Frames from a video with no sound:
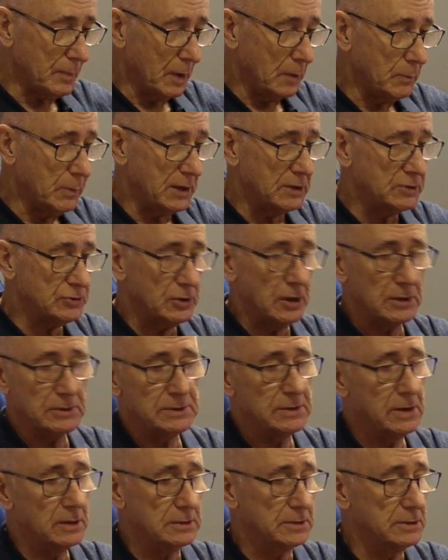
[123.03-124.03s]
and when I
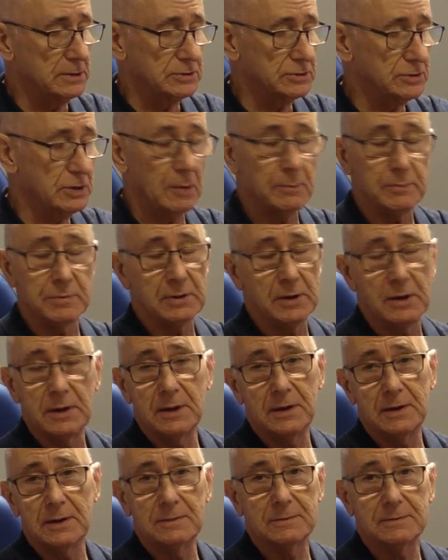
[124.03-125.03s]
tried it on in the shop,
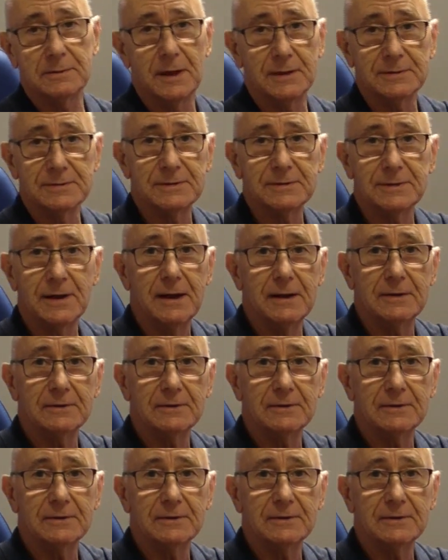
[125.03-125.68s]
as I say,